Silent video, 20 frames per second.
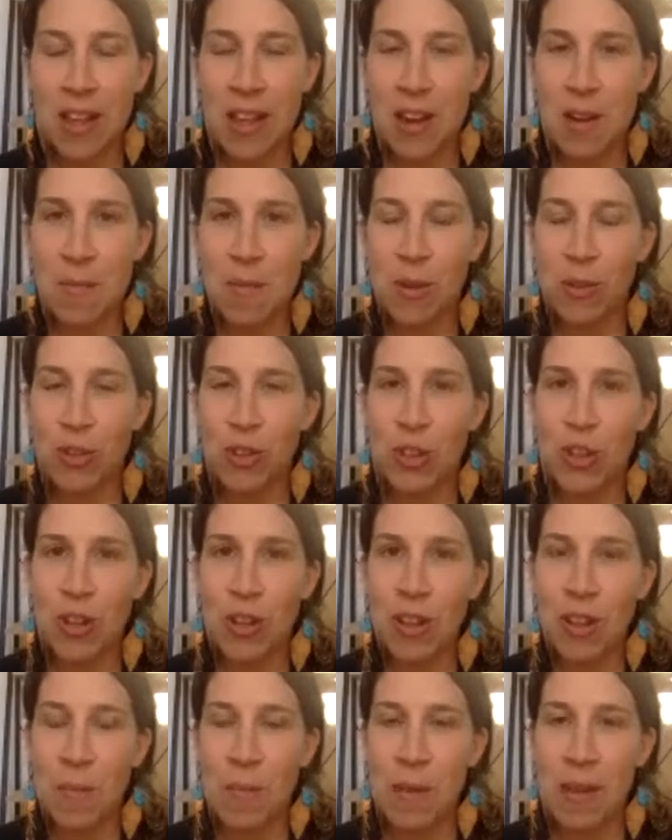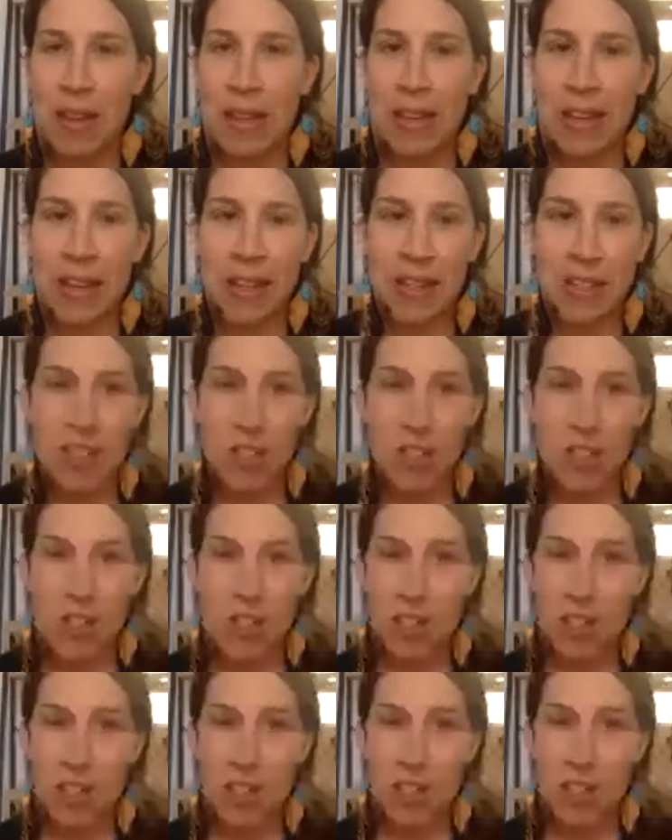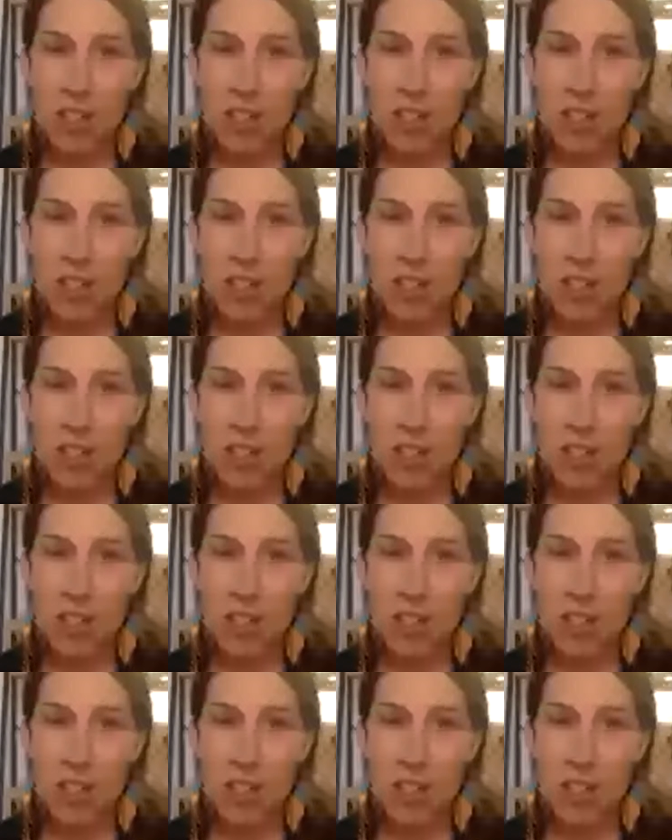and emotional ability to just like